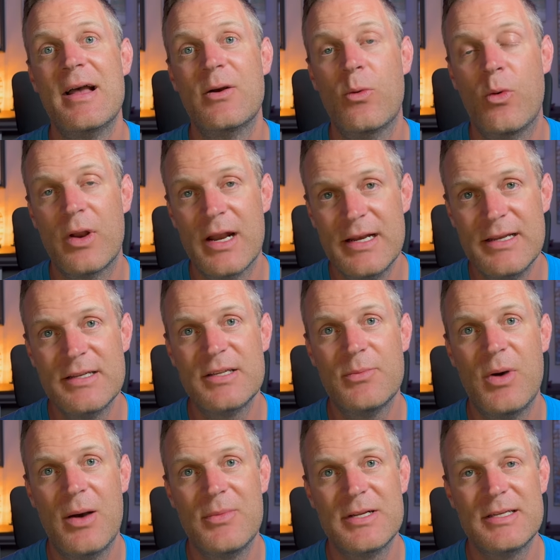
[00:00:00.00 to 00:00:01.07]
what I did to
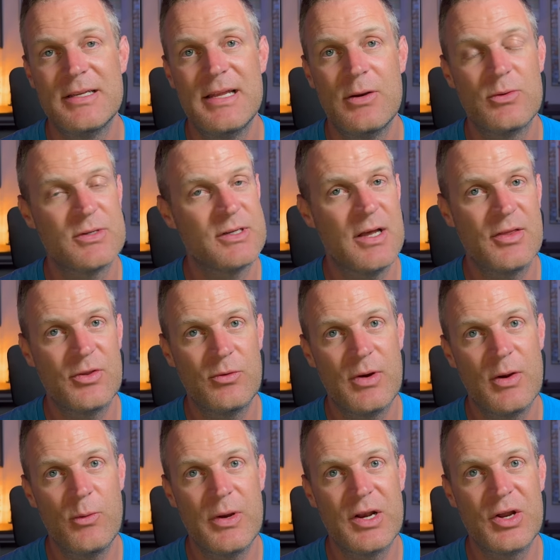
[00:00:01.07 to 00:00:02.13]
mommy today was not the
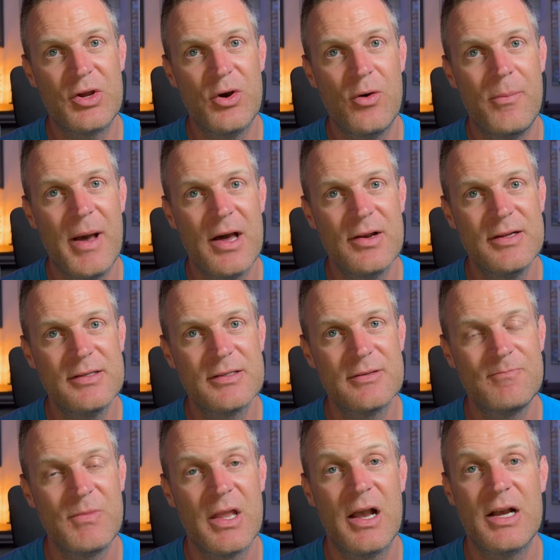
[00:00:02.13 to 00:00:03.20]
right way to go about it.
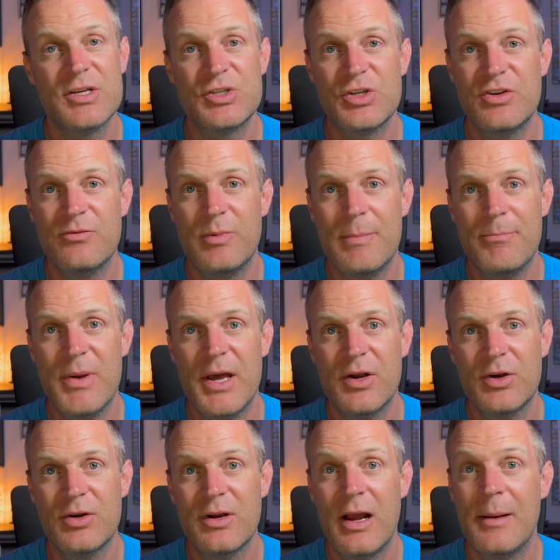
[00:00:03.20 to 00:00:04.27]
I should have been
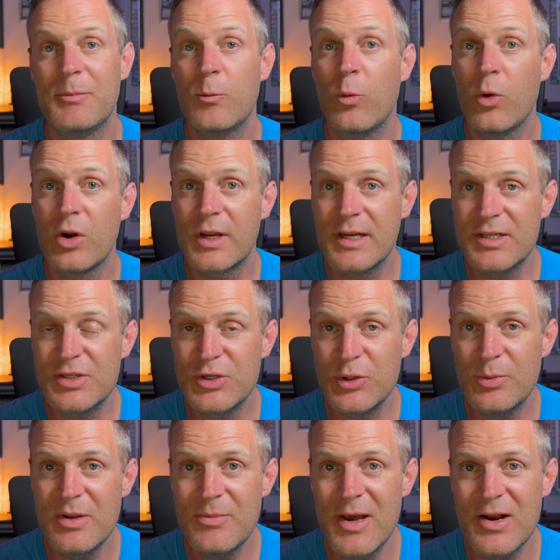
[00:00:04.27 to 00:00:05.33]
better. I'm working to
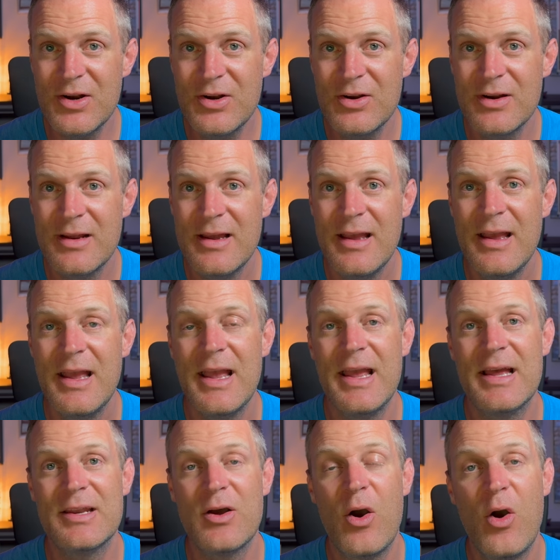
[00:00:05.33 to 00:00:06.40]
be better,
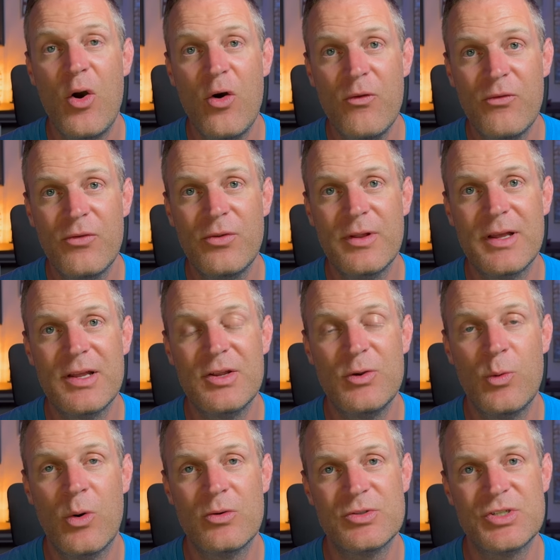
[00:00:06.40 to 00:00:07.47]
and hopefully
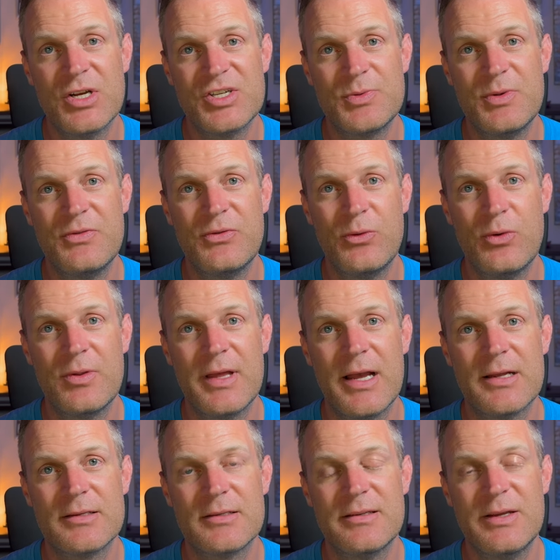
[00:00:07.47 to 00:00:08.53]
you won't judge me for
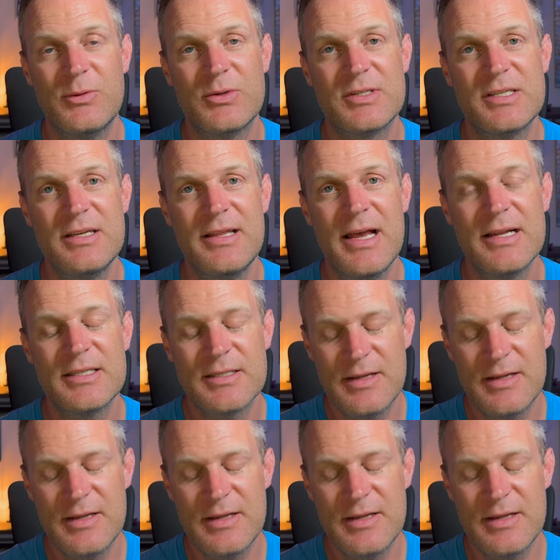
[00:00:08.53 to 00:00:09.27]
that. They will see that